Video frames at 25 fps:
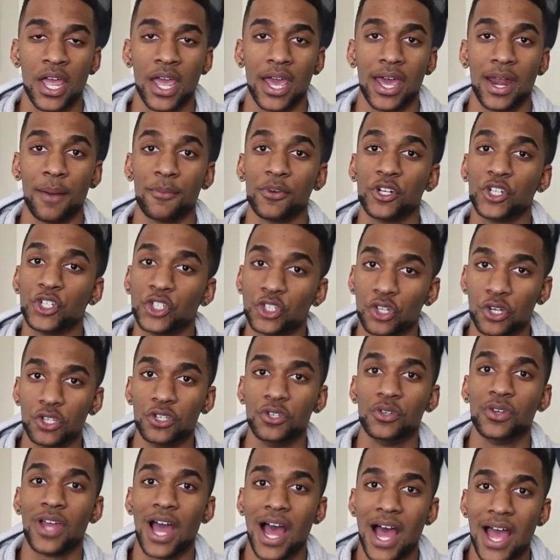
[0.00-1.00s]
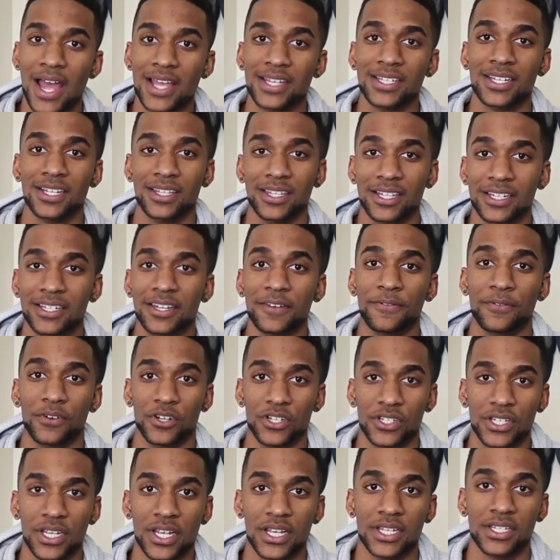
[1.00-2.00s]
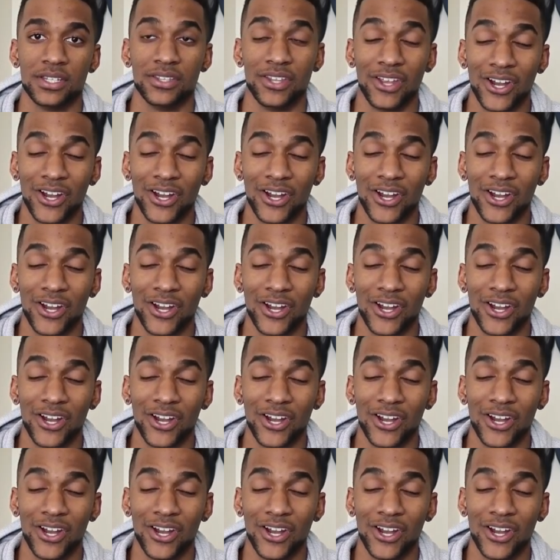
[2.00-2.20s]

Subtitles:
and I'm gonna show you guys the differences.